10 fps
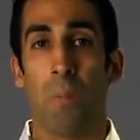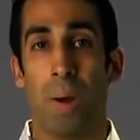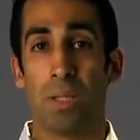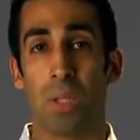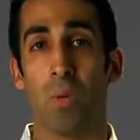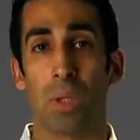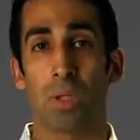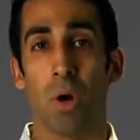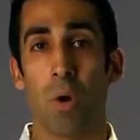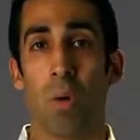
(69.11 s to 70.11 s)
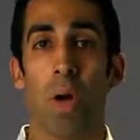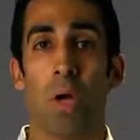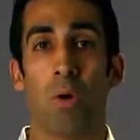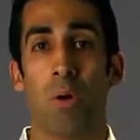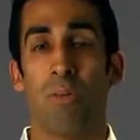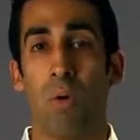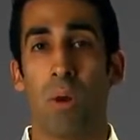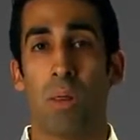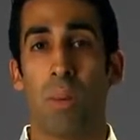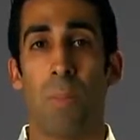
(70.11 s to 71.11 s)
By doing so, you're
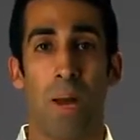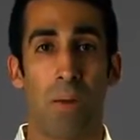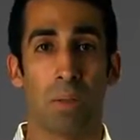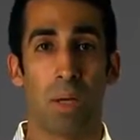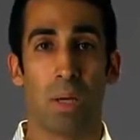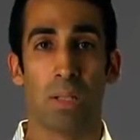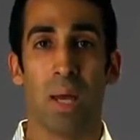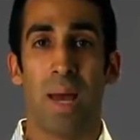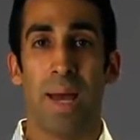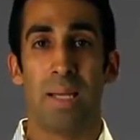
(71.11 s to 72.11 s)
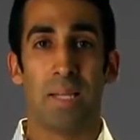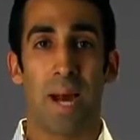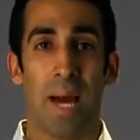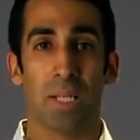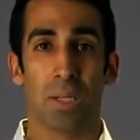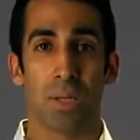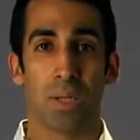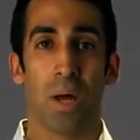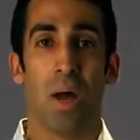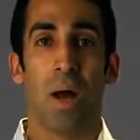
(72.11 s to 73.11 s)
avoiding the penalties and taxes